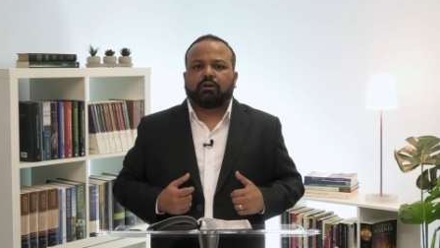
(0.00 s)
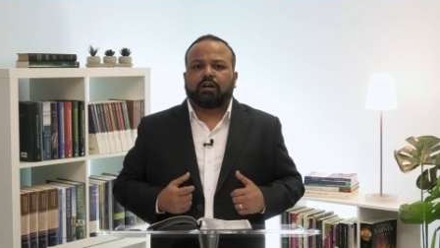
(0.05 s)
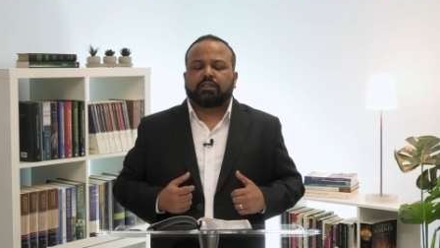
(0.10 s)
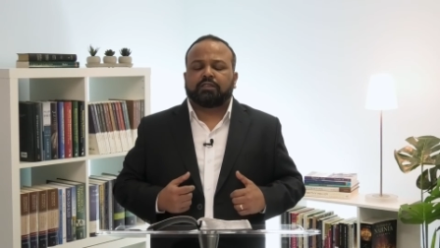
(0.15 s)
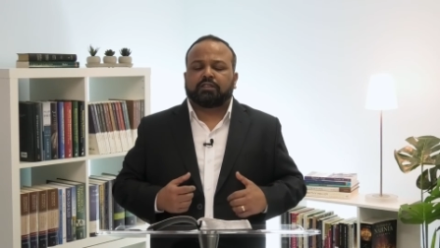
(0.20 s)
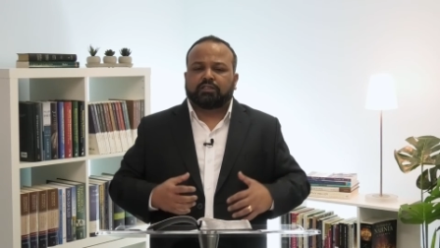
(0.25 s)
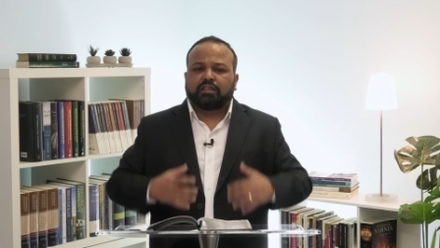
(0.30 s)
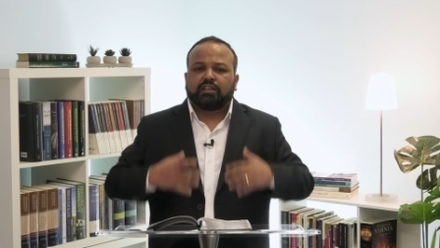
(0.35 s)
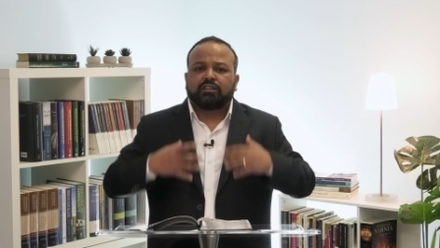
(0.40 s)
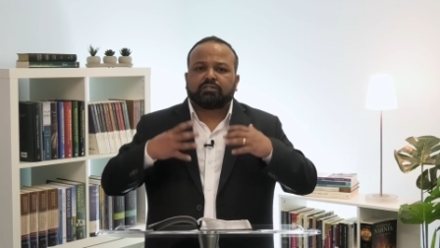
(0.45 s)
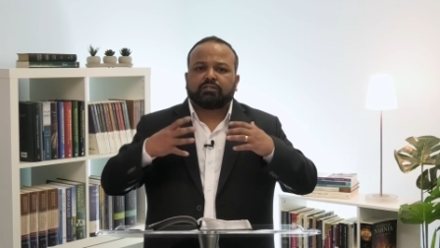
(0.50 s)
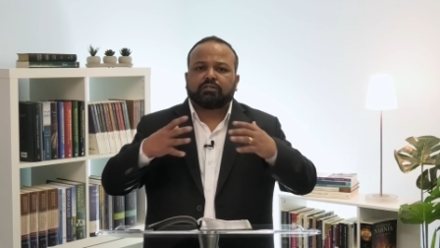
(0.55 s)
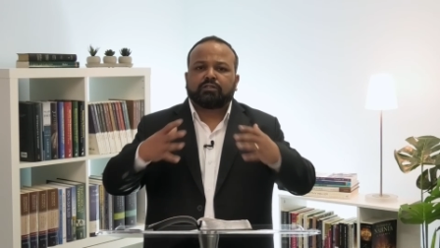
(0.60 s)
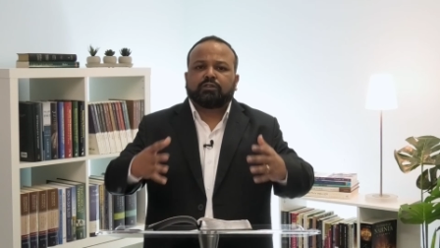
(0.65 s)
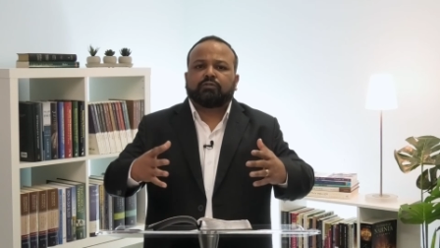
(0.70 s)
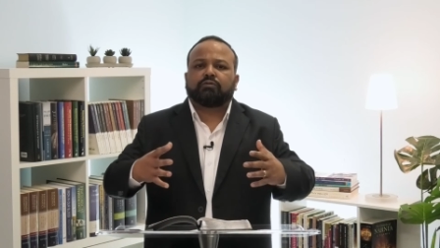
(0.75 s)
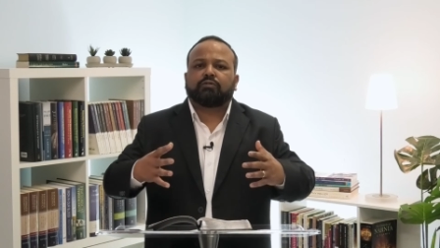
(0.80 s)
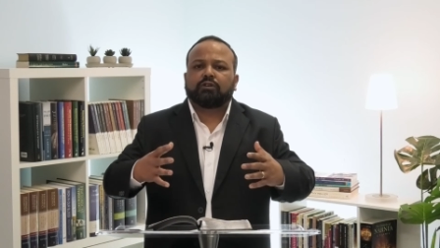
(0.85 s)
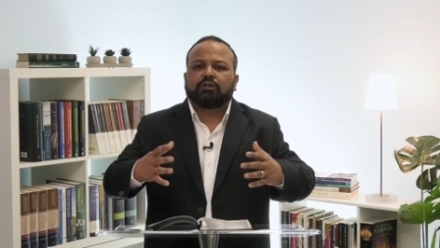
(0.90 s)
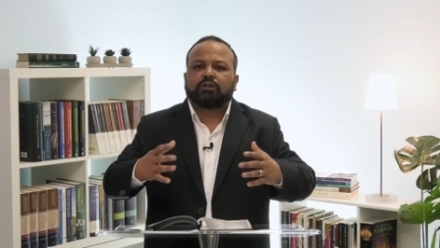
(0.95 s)
and the things in
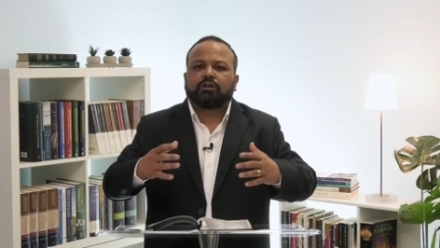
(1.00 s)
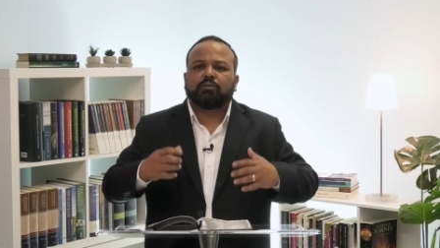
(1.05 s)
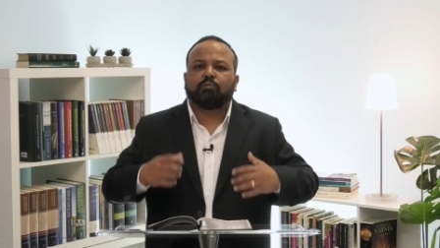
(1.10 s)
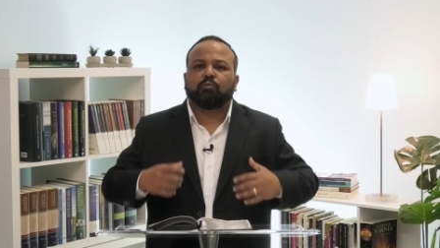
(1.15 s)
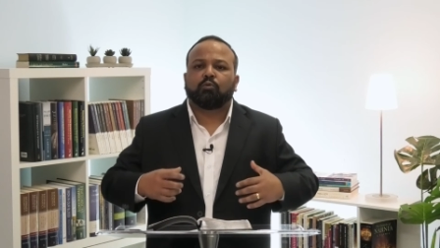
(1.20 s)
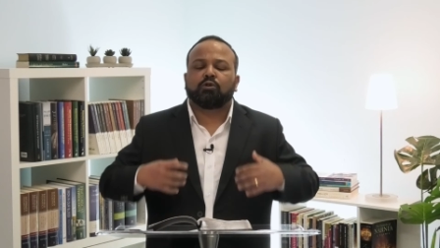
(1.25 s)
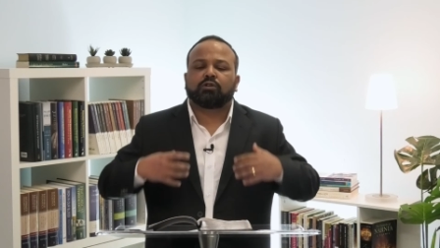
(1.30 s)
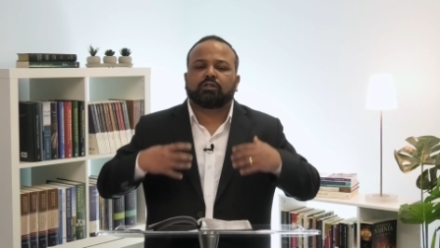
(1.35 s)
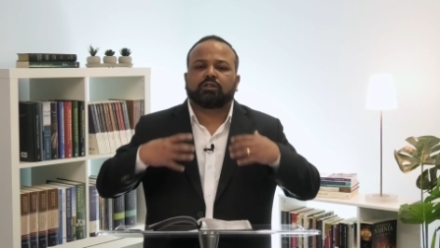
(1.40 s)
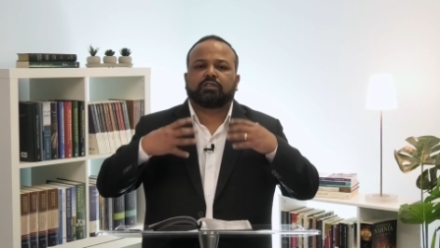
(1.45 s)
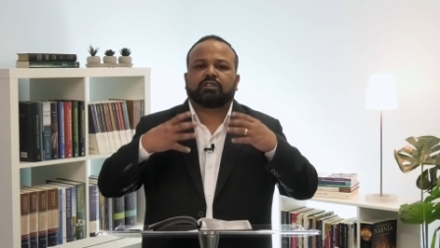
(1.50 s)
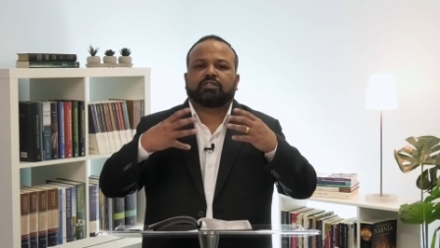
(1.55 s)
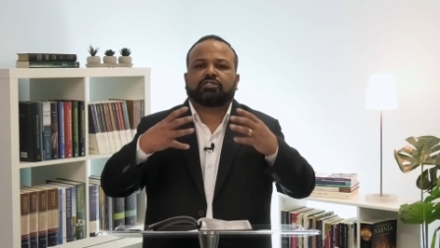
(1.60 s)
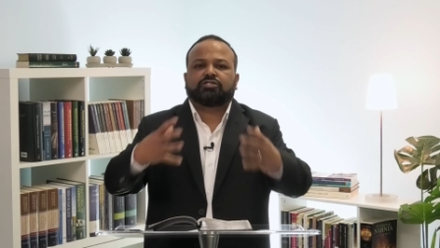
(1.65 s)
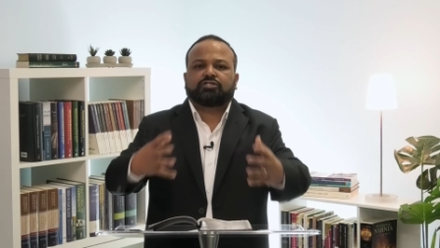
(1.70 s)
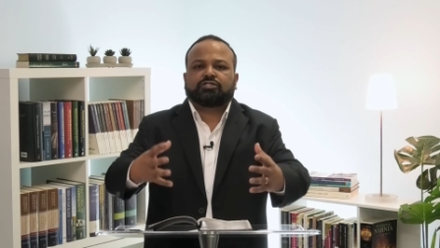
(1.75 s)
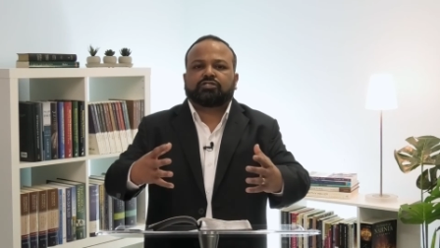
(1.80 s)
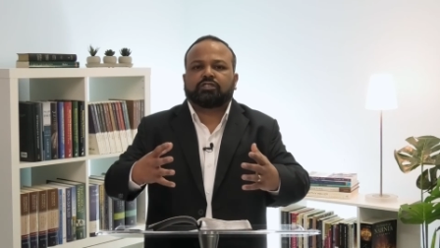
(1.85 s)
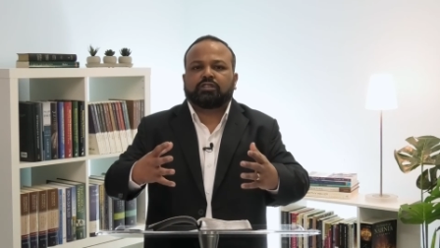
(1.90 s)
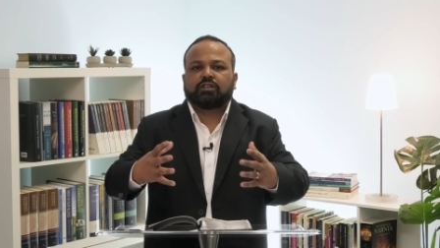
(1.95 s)
the world more than the
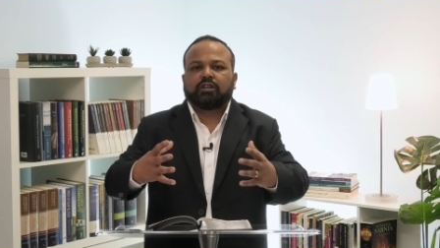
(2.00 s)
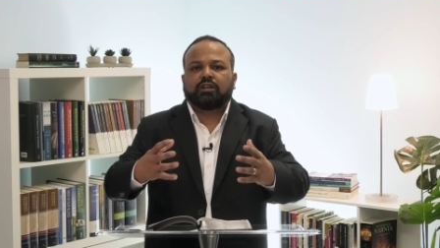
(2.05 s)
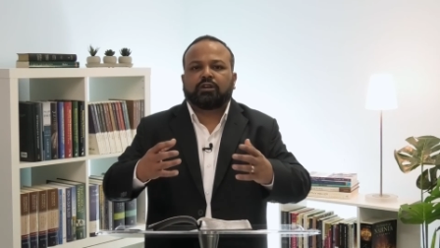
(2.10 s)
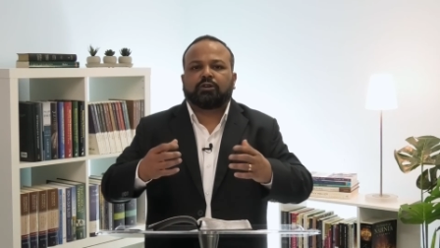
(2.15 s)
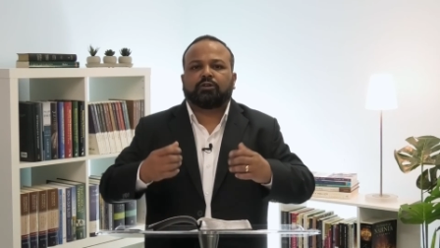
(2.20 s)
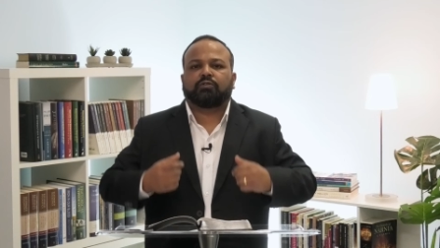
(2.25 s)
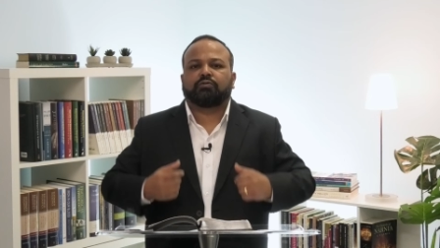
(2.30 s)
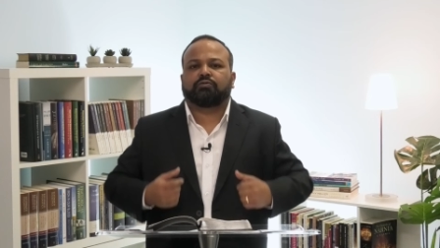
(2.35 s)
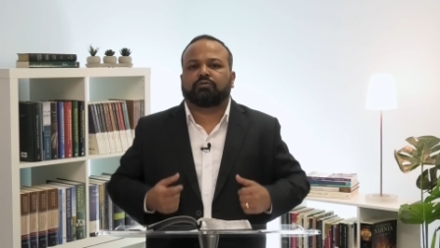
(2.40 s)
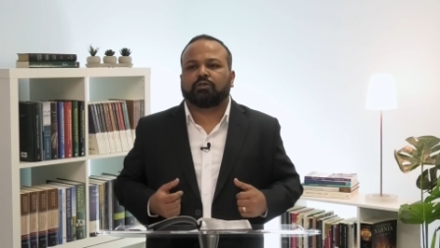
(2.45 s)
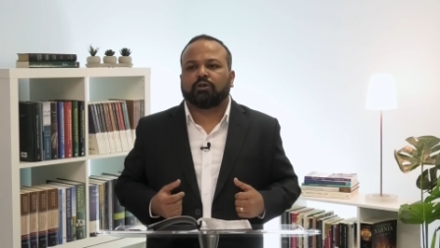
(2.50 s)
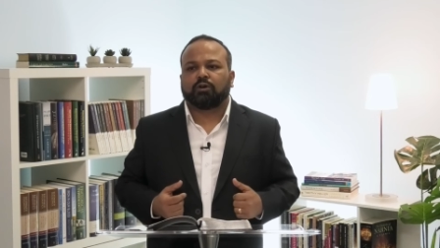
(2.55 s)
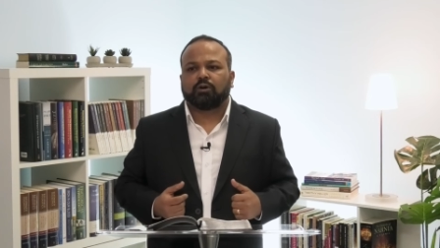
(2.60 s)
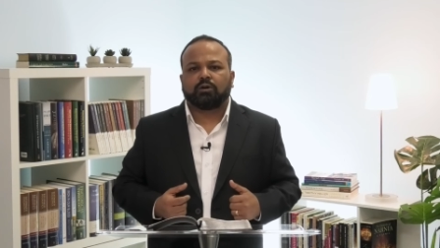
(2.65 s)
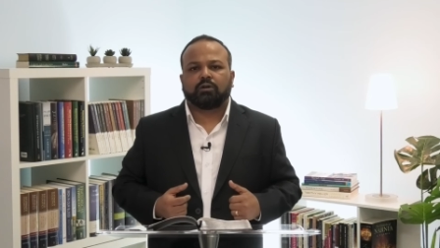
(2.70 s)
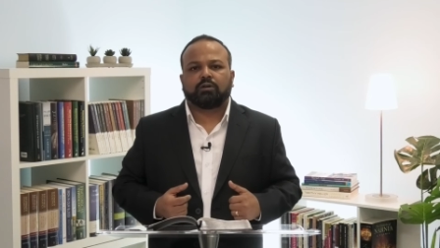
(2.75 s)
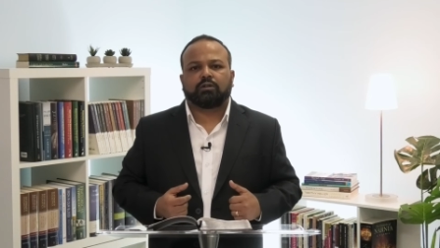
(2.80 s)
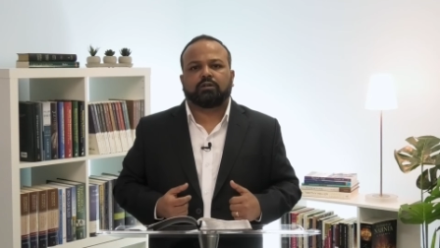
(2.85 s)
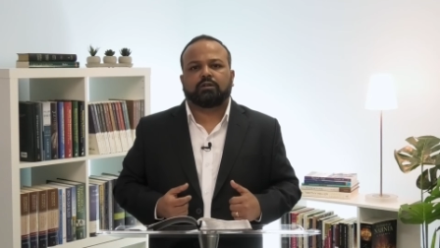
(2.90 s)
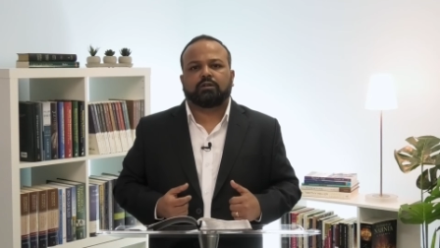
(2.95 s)
children of God?